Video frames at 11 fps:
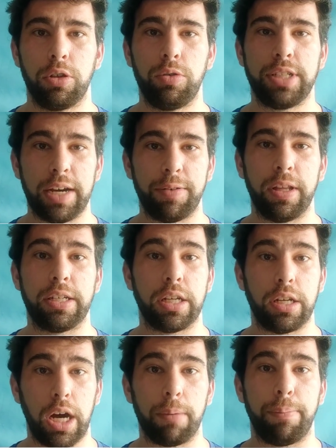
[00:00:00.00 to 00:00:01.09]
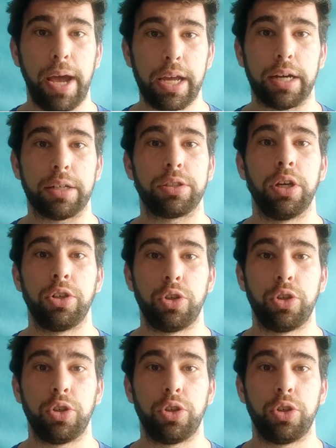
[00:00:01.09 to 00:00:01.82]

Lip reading: who definitely did not pay us